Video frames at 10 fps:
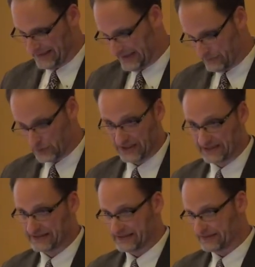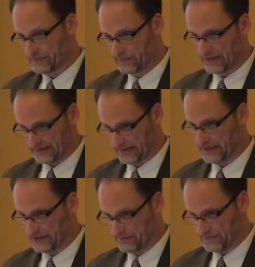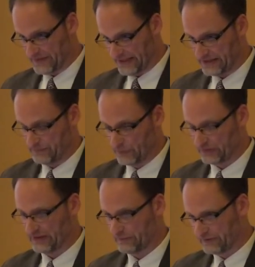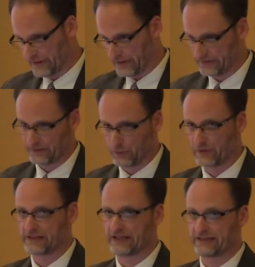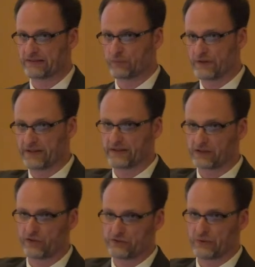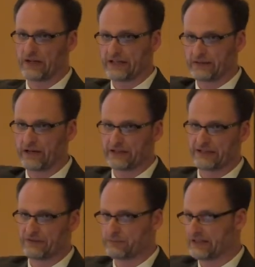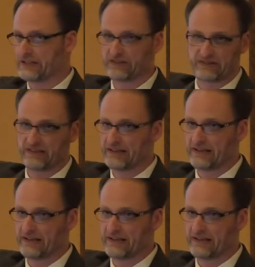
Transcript: In Buganda, Islam and Muslims are subordinated within the cultural hierarchy of the place